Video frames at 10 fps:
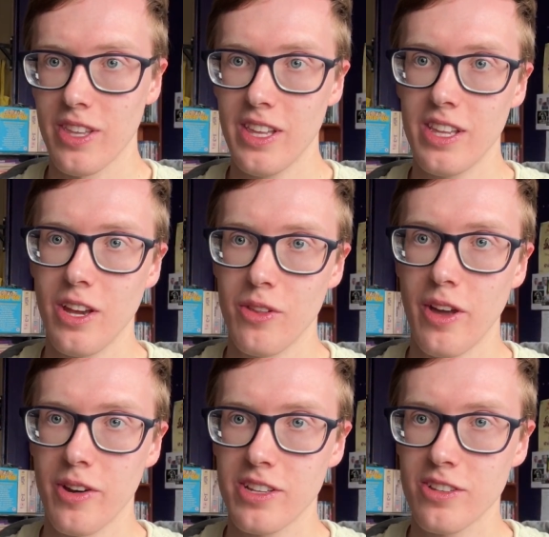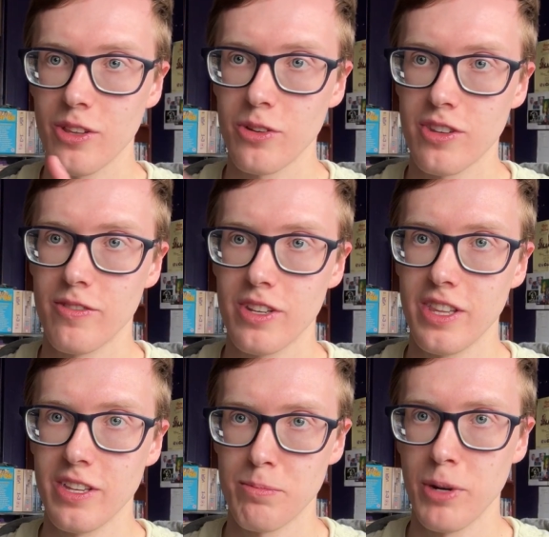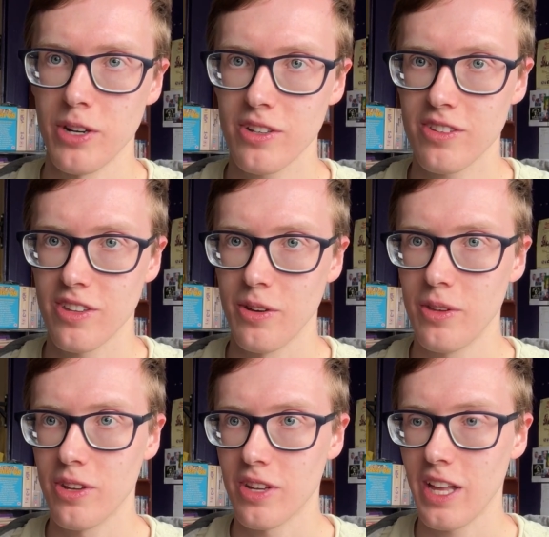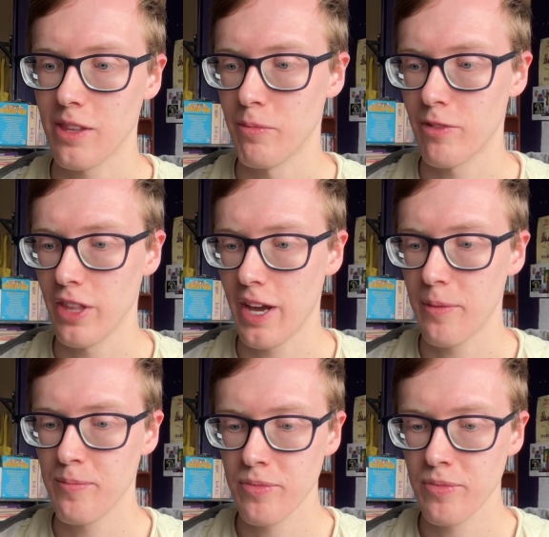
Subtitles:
and you know they're exclusive to these books, so you get them for that.